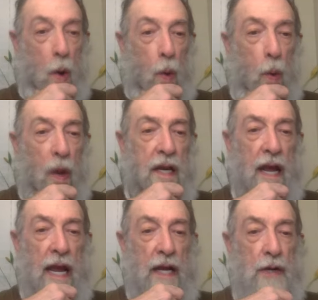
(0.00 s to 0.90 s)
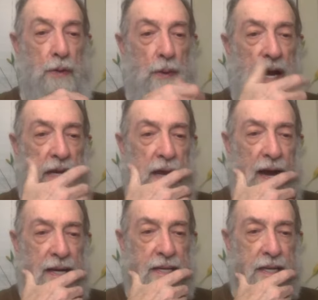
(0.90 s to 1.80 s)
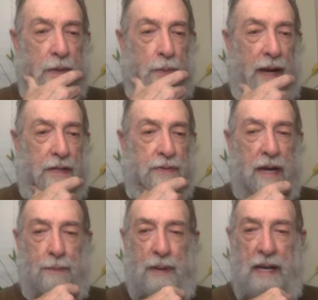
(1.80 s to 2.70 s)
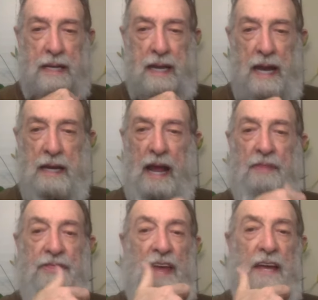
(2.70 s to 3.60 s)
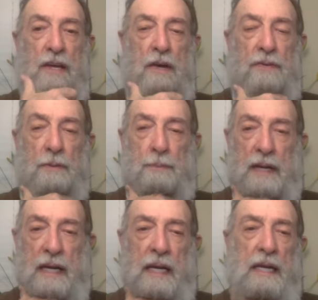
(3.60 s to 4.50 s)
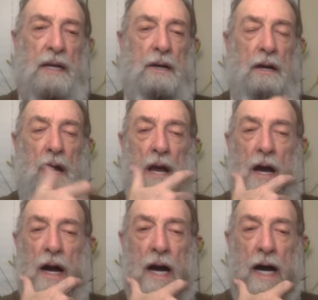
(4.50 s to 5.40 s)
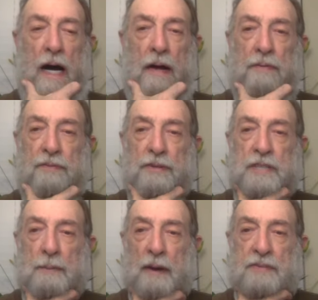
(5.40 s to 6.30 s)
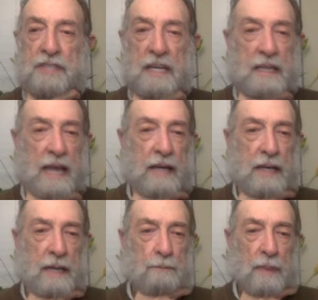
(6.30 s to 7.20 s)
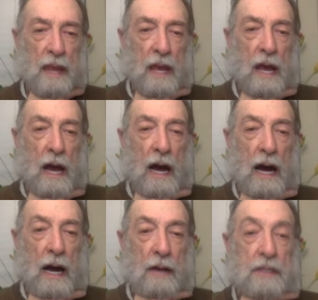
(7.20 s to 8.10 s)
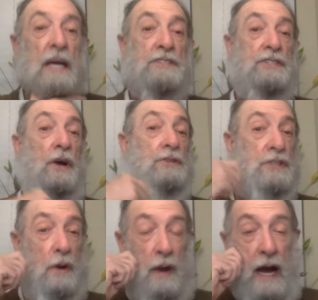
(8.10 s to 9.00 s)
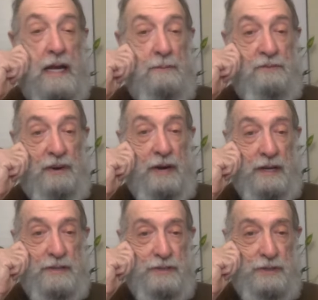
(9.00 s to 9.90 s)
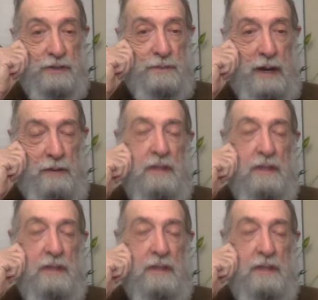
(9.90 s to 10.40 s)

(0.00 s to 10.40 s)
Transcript: what a great idea, Rat Trap eighty-eight. And thank you for being here. Uh, first time I've seen that name. Uh, yes, so so I am very concerned about,